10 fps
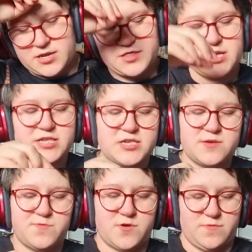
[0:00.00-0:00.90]
This is
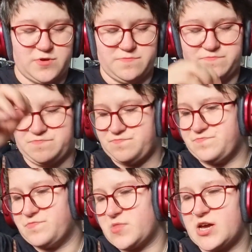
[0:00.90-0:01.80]
the problem.
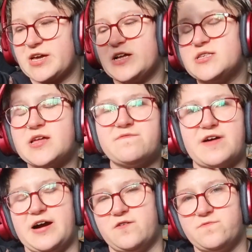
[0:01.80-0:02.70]
I get stuff
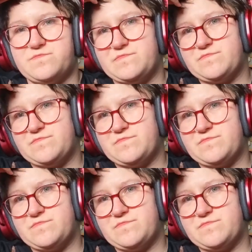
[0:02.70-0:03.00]
out